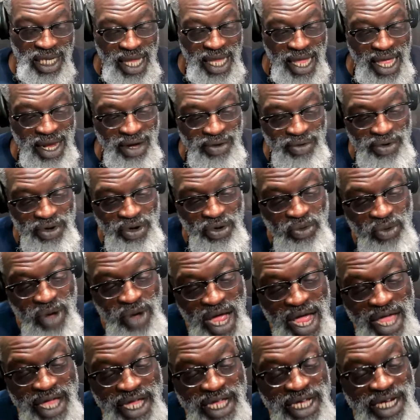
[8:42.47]
don't know
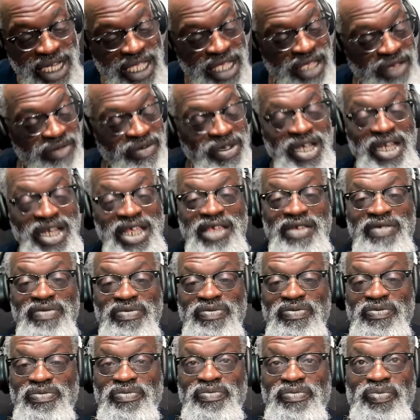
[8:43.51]
why Cleve,
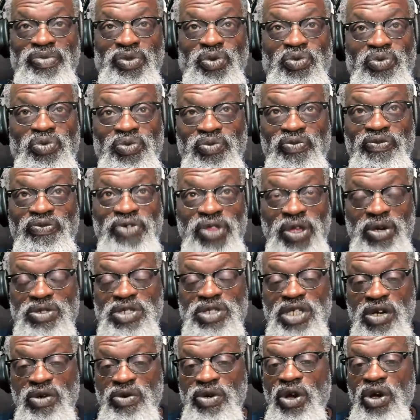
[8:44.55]
for those that
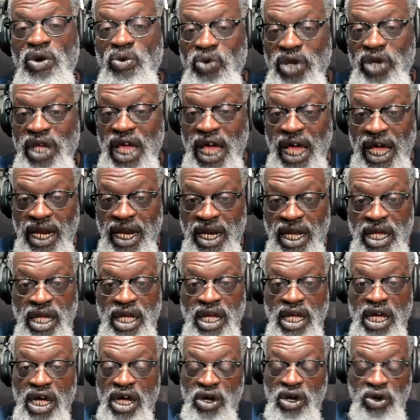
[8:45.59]
don't know, we got
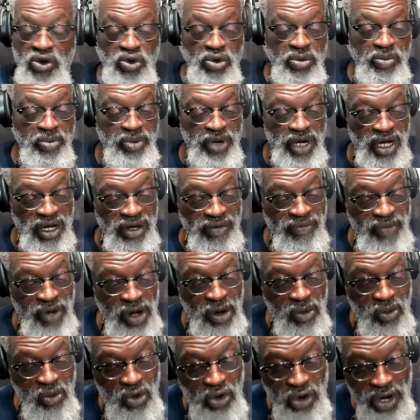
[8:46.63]
a group of our
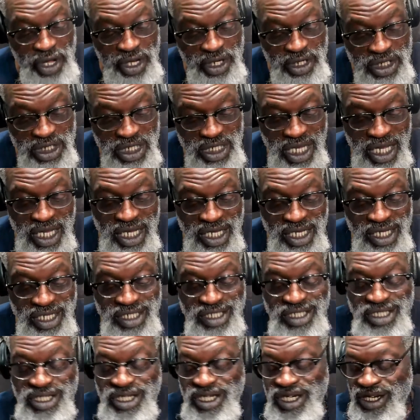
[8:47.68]
warriors that
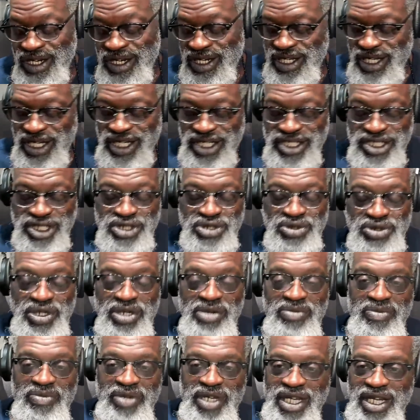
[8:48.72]
took a trip,
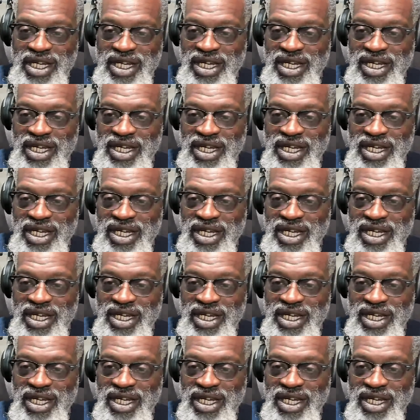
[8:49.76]
and